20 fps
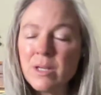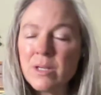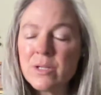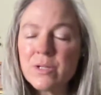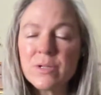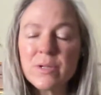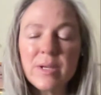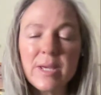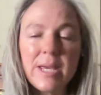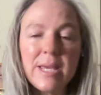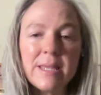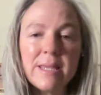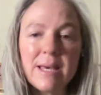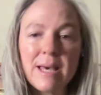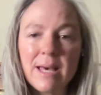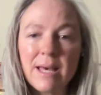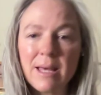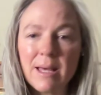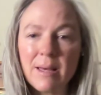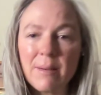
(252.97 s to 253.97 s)
So
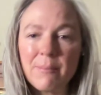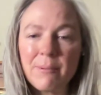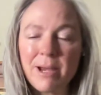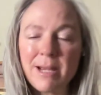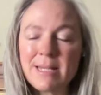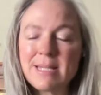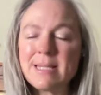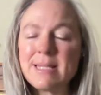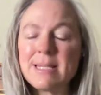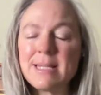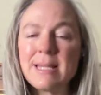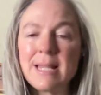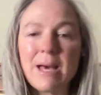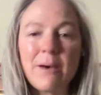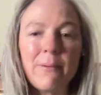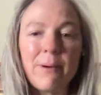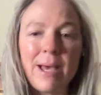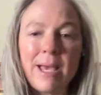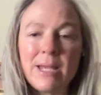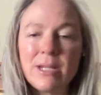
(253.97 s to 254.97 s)
either practicing that
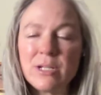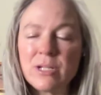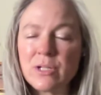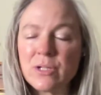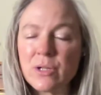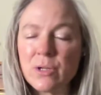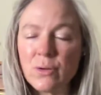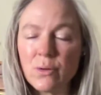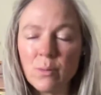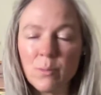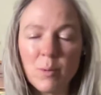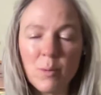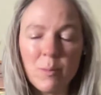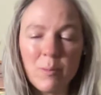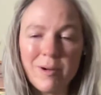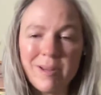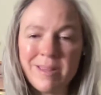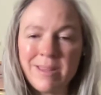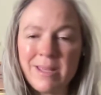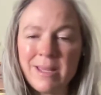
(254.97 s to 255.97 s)
way, just a normal
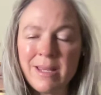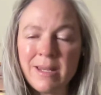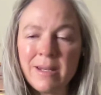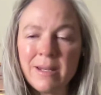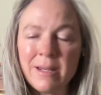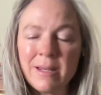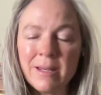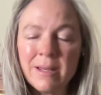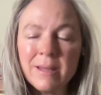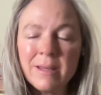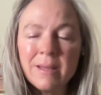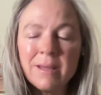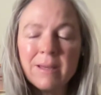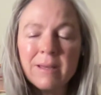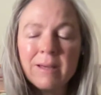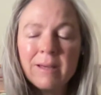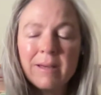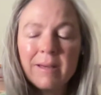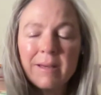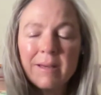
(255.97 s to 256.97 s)
breath in
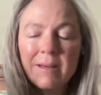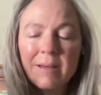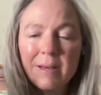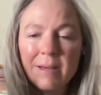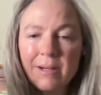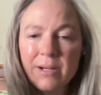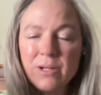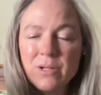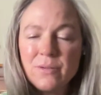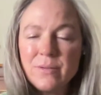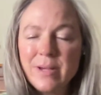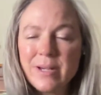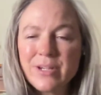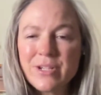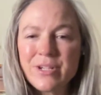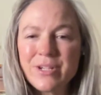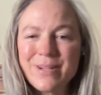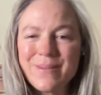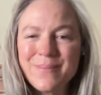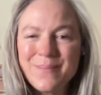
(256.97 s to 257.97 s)
and a
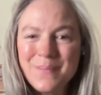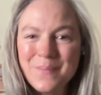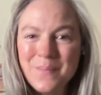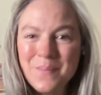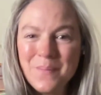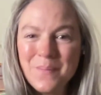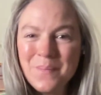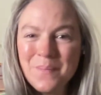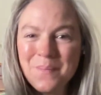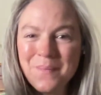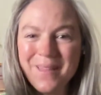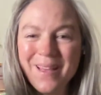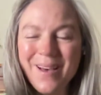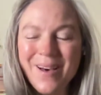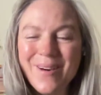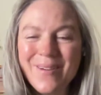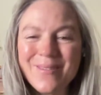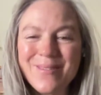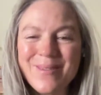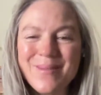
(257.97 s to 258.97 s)
direction
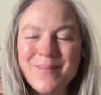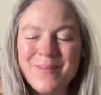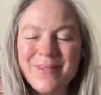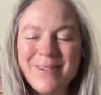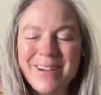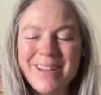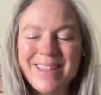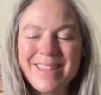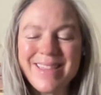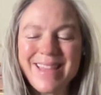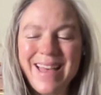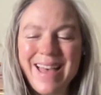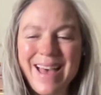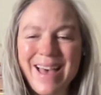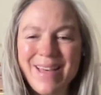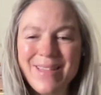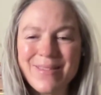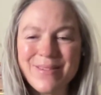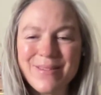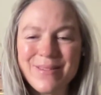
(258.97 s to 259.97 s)
of the breath
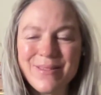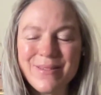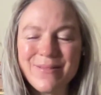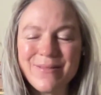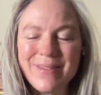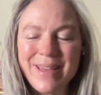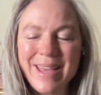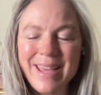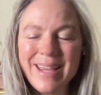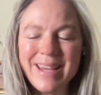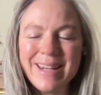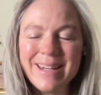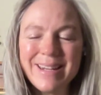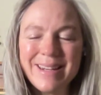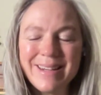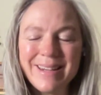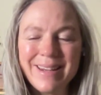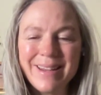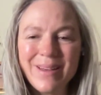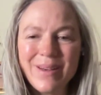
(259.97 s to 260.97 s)
out through the feet,
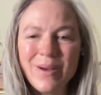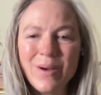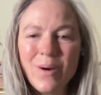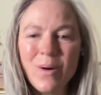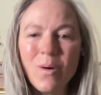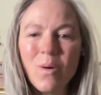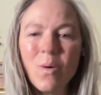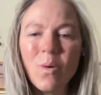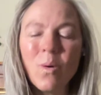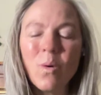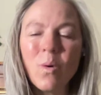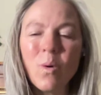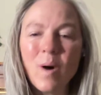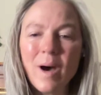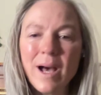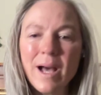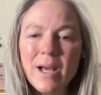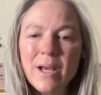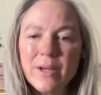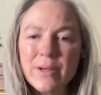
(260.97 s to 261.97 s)

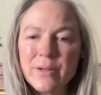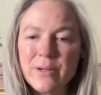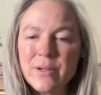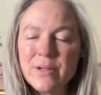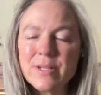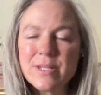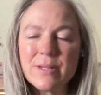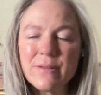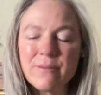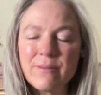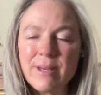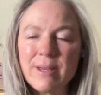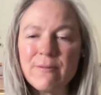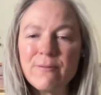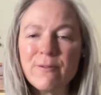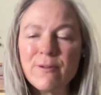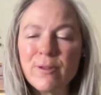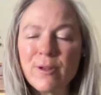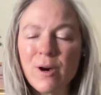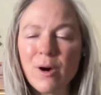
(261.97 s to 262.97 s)
or use the feet
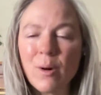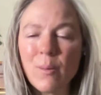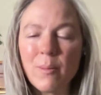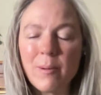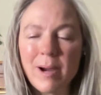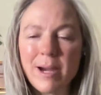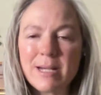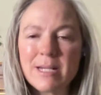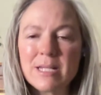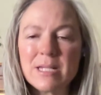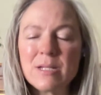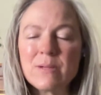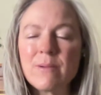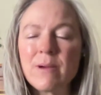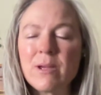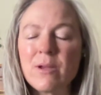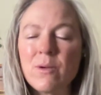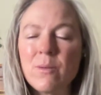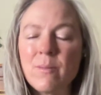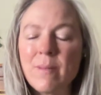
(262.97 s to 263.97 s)
for the whole practice where
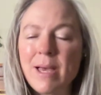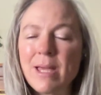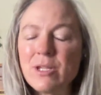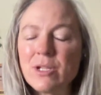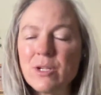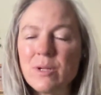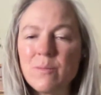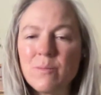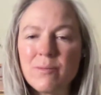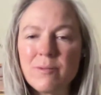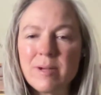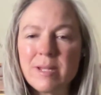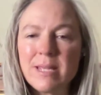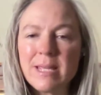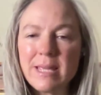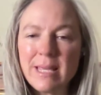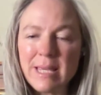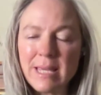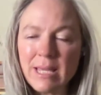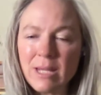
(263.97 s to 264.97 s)
you imagine
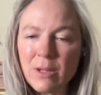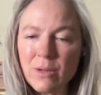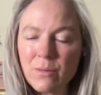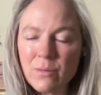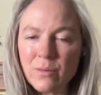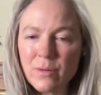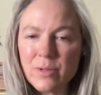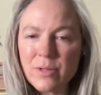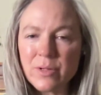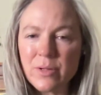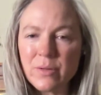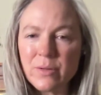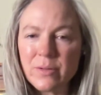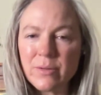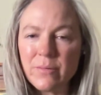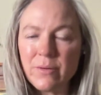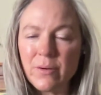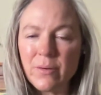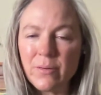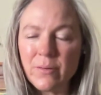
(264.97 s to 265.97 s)
breathing in through the soles
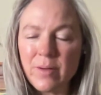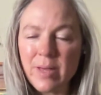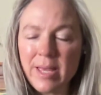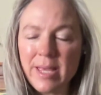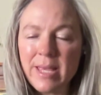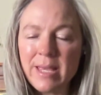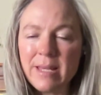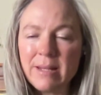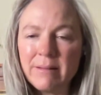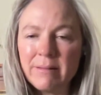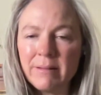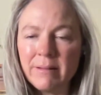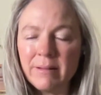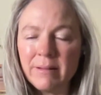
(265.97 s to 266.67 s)
of your feet